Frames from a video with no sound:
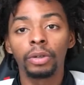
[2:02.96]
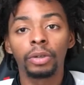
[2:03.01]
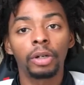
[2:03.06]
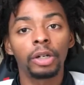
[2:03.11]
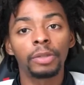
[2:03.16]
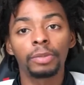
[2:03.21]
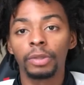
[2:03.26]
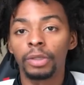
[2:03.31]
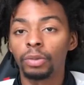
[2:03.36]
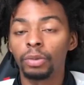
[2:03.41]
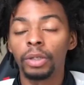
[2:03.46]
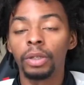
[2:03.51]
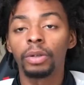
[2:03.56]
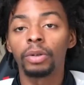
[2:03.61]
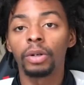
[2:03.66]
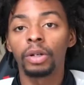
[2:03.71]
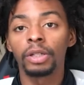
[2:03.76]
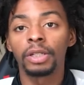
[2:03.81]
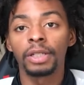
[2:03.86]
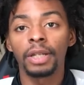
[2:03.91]

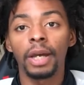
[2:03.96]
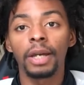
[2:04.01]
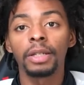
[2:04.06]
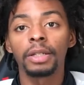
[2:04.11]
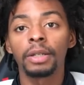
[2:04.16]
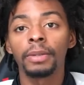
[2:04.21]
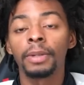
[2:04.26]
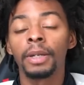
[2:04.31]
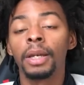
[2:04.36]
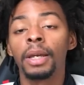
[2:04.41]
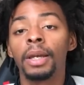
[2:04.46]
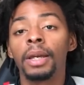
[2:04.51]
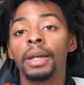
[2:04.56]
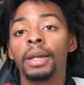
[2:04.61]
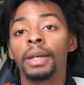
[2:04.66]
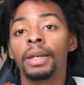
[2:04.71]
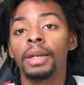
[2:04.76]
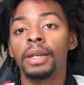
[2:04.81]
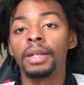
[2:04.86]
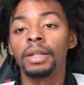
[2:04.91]
cross size up.
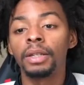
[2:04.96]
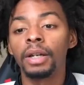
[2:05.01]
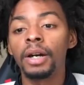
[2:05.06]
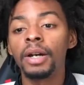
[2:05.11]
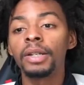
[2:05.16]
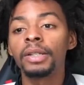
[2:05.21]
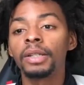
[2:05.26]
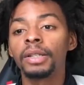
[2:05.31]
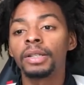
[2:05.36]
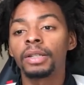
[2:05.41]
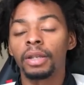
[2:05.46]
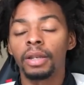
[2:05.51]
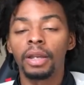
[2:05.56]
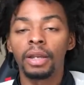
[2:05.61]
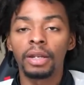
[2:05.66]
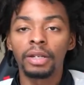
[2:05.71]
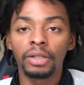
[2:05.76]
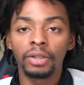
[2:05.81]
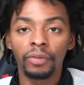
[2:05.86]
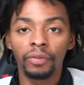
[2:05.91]
He does this to
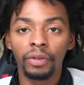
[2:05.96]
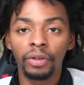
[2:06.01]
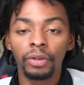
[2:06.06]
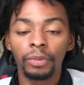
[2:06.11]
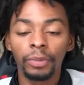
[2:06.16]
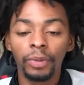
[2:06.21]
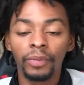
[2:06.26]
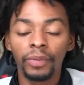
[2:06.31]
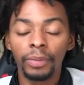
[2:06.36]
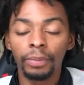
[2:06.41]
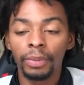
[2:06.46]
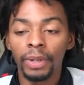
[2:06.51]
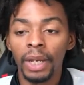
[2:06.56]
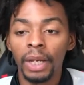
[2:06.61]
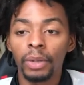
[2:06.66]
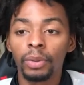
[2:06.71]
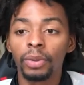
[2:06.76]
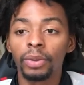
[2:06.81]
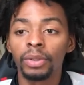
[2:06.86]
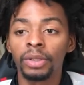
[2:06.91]
get his defender moving
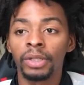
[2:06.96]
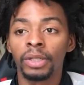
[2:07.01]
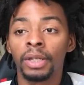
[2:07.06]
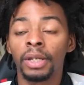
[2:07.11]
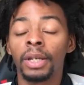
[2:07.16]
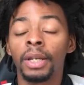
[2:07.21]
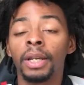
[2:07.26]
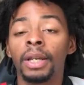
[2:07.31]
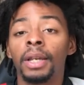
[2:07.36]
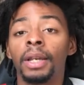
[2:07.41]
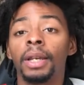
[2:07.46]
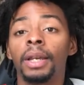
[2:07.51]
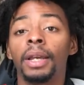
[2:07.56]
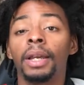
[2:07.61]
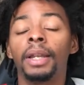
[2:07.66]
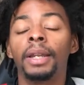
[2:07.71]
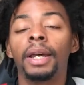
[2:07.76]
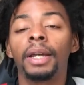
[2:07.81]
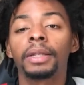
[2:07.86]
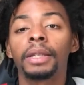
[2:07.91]
backwards,
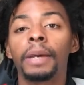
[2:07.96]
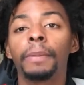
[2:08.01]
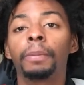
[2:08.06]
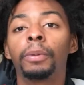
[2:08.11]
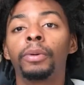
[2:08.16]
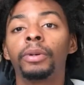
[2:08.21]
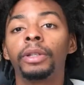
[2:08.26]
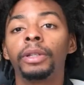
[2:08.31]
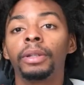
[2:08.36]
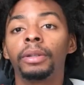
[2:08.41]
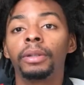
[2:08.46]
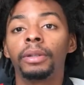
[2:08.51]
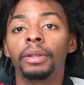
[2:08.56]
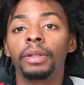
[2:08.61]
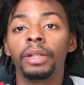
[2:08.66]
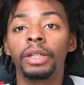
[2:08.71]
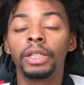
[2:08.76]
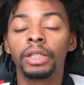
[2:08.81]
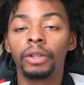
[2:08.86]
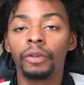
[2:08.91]
and at that point,
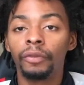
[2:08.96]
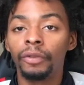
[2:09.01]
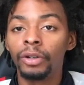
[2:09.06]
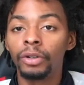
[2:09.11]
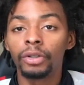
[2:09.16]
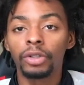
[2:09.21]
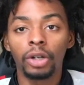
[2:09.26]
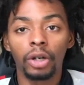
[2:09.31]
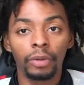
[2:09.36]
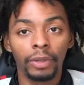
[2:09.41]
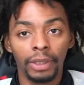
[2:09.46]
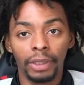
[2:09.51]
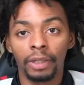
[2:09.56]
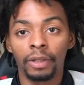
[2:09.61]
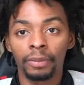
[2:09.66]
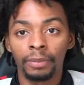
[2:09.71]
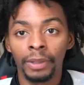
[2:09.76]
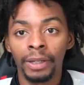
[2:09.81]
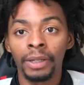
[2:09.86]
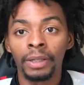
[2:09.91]
his defender's already
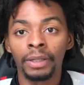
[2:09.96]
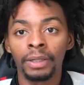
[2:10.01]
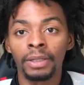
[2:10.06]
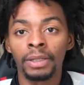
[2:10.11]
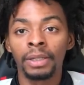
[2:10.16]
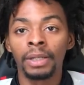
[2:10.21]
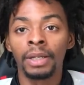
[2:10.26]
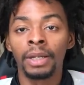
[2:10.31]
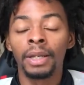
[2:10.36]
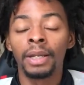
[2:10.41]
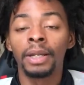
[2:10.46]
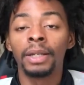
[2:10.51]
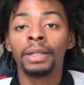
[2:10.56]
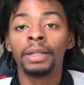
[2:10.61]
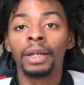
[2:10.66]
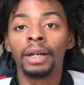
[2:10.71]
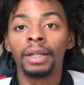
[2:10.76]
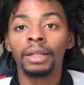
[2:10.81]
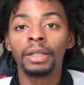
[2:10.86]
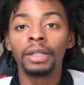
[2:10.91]
off balance.
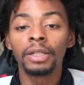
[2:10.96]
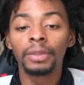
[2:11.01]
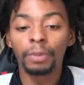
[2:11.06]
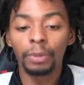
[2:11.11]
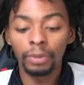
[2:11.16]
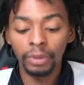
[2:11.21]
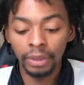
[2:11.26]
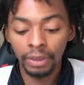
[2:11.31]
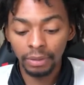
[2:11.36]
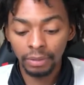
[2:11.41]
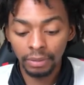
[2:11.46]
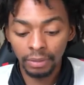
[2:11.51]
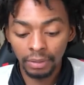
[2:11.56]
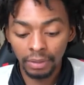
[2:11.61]
Now at this point,